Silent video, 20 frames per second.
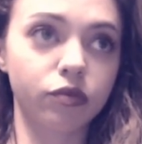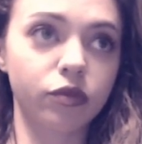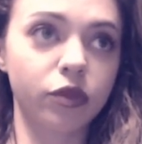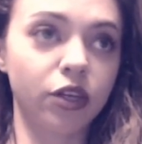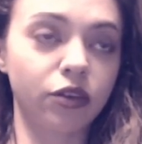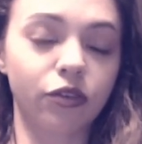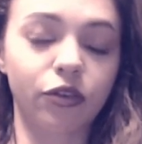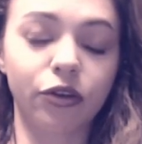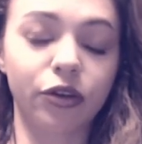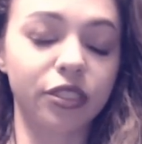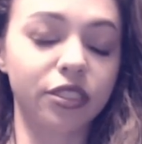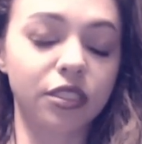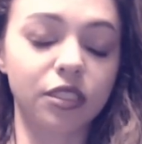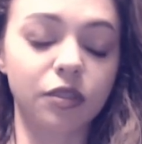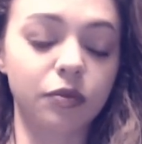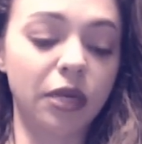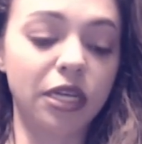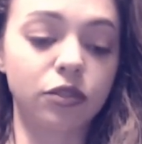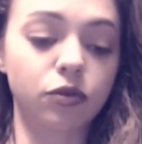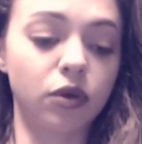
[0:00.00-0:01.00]
of course,
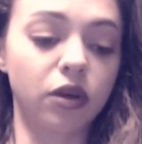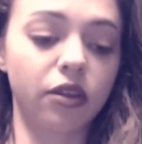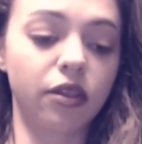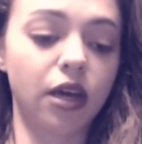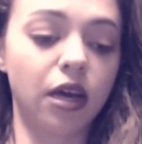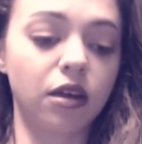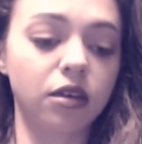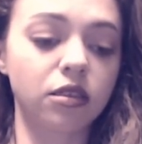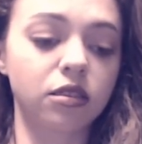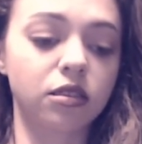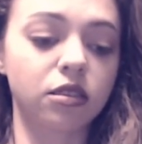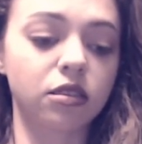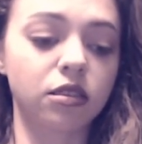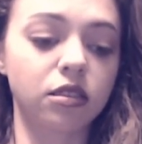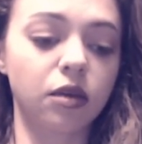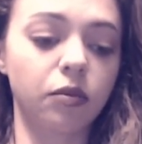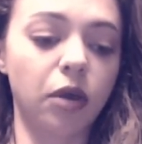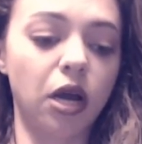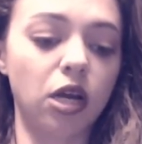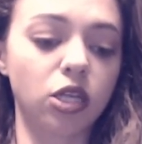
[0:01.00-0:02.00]
it's my 12th house, the
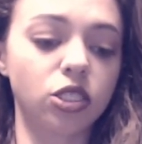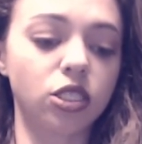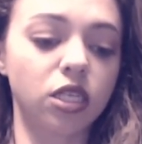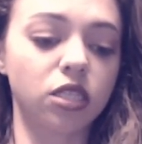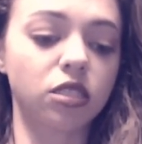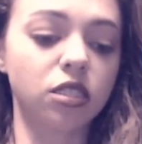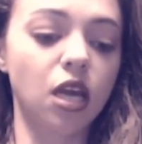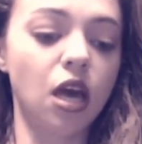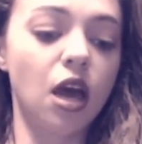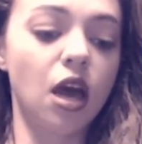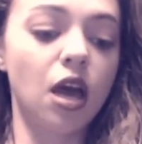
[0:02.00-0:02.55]
subconscious.